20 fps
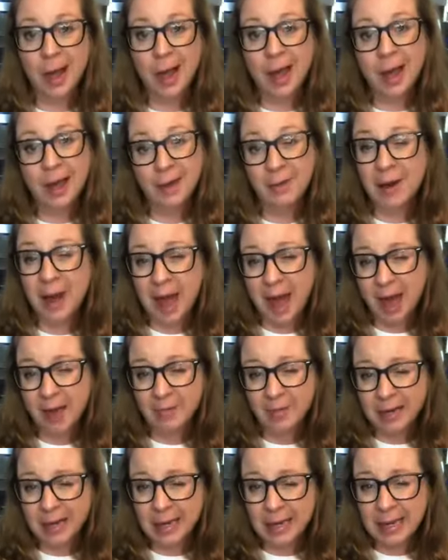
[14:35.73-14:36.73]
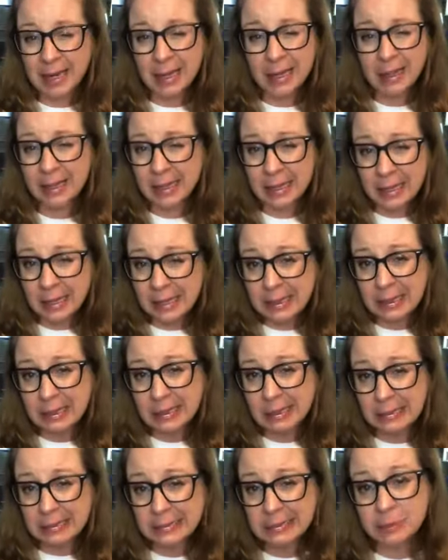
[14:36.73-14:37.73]
I don't have anything like
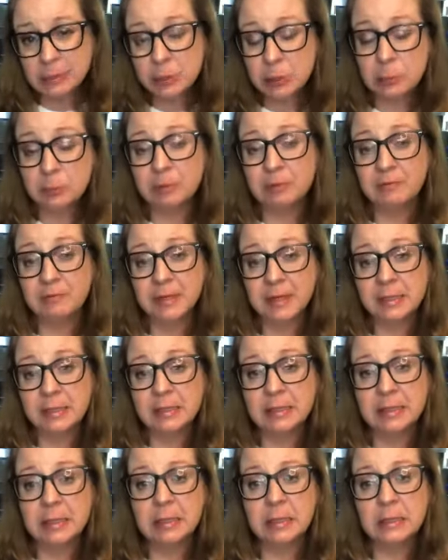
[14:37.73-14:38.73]
that. It seems super fancy.